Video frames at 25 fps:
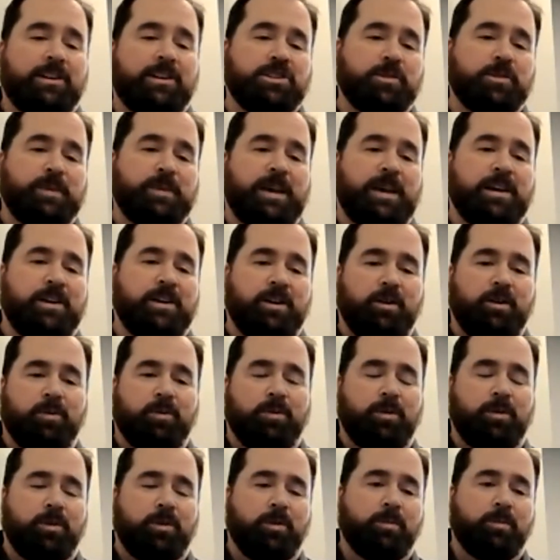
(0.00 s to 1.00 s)
She'll be in her
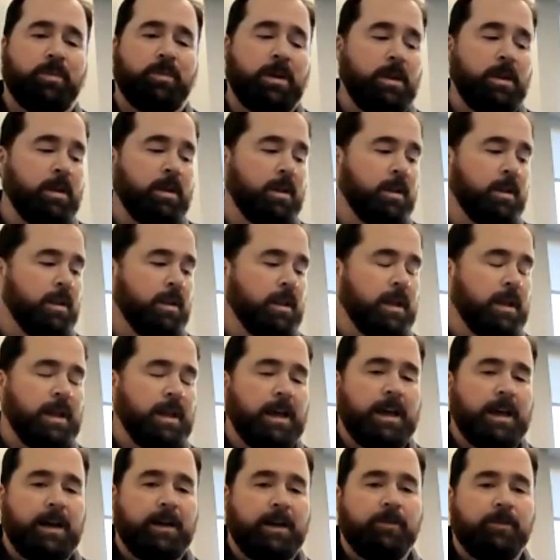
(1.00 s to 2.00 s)
room
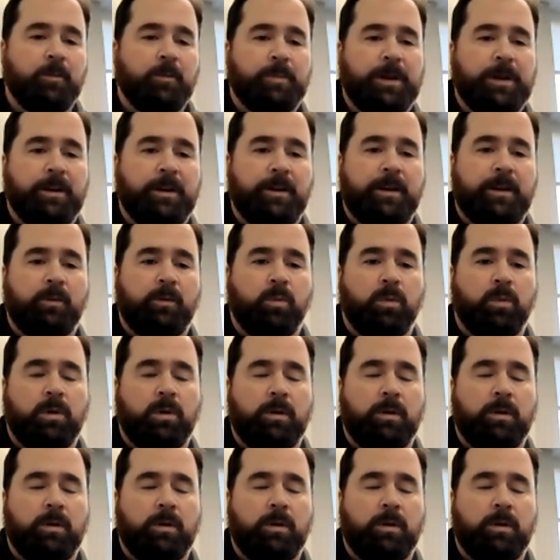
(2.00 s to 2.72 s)
for period